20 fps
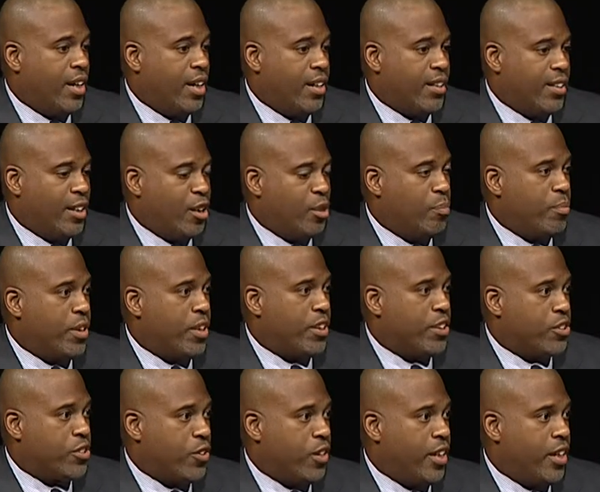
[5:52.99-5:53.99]
They are being
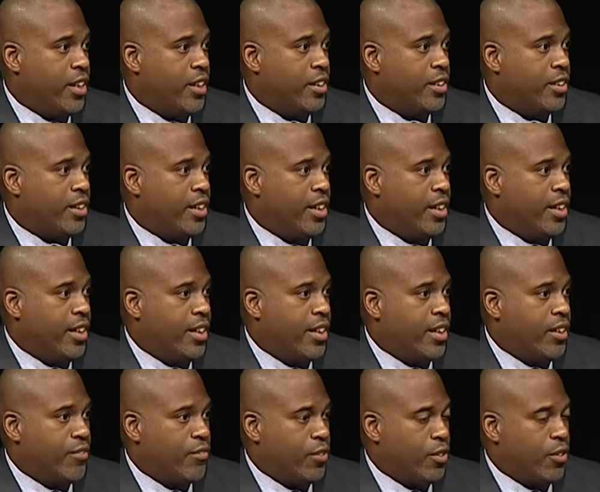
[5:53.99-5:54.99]
trained
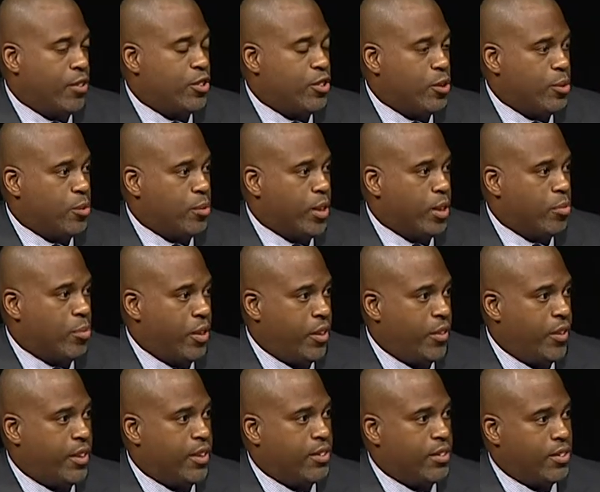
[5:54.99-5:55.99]
for a 2-week
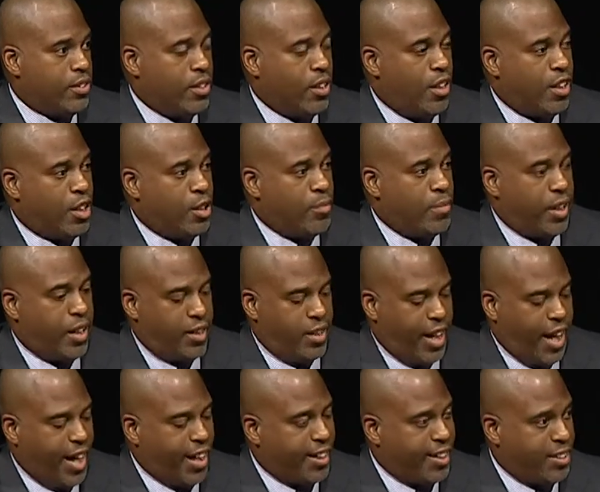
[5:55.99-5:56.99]
period to talk about
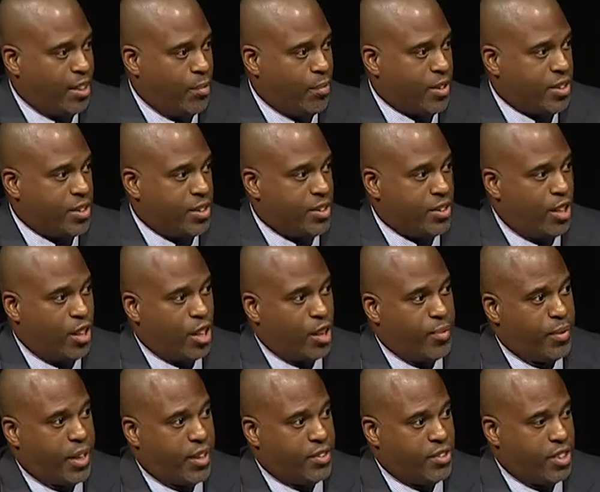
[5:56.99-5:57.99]
academics, to talk
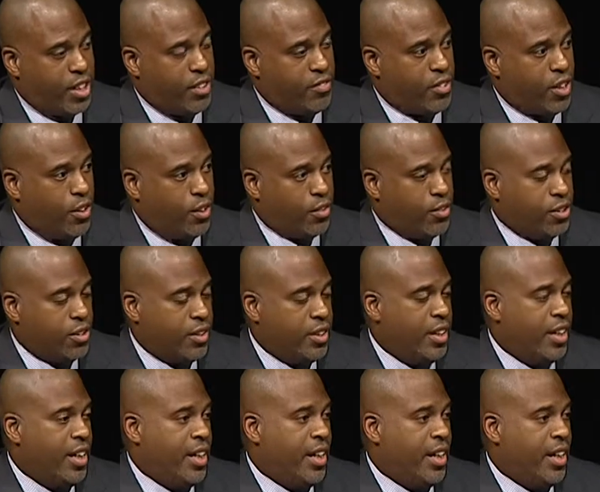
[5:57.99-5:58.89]
about safe culture.